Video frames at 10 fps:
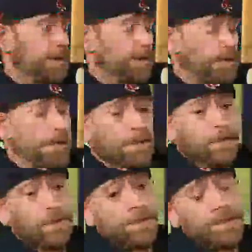Yeah,
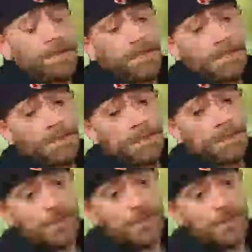so it's
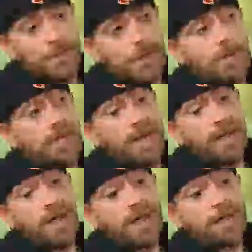just, and that
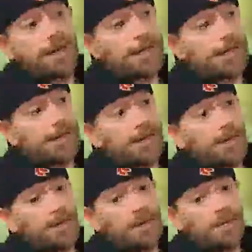night, like
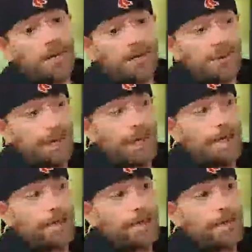within minutes, we
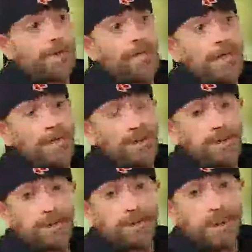had 2 of the videos
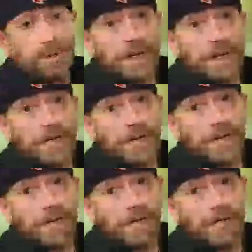pulled down
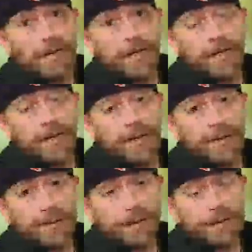for violating
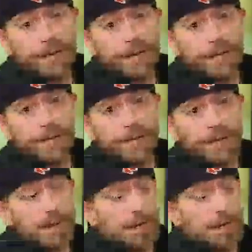community standards.